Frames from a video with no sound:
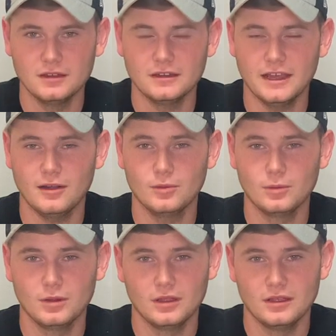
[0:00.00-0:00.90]
Now,
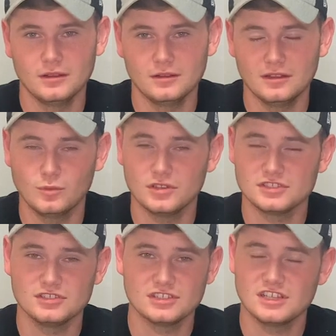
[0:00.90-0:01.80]
it
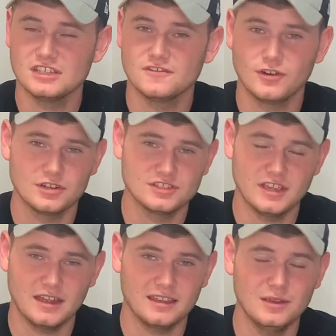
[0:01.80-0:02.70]
wasn't just his first
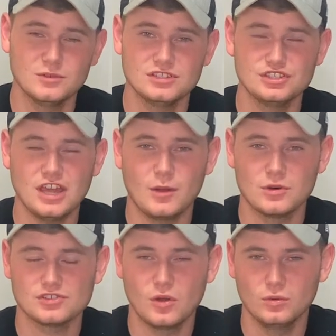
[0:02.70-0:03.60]
sack, it was the
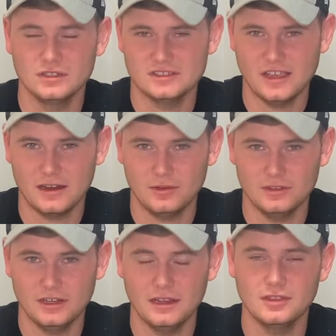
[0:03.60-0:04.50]
Jaguars' only sack on
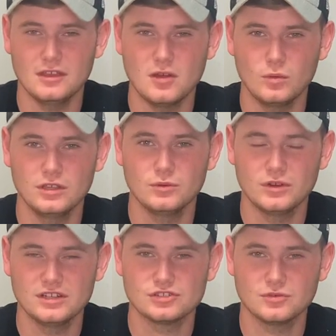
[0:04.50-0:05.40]
the day. They only
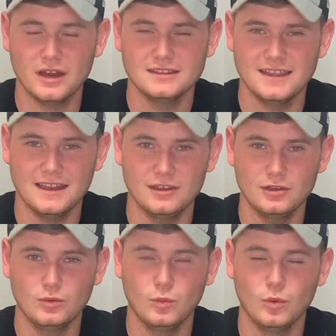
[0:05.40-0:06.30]
reached Ryan
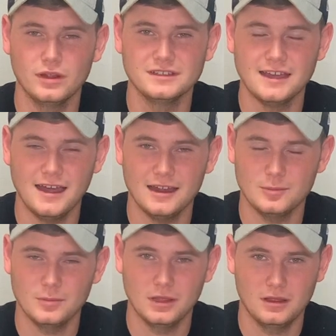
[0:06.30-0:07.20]
Tannehill one
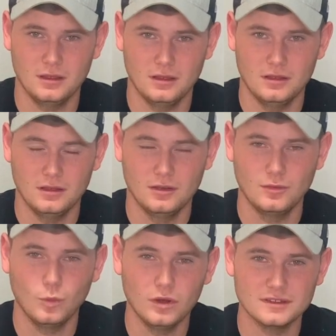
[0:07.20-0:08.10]
time.
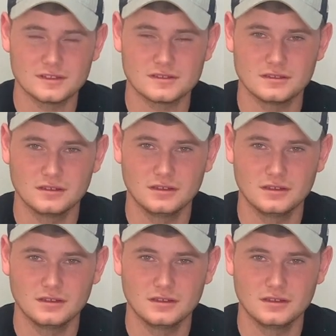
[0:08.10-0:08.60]
Once.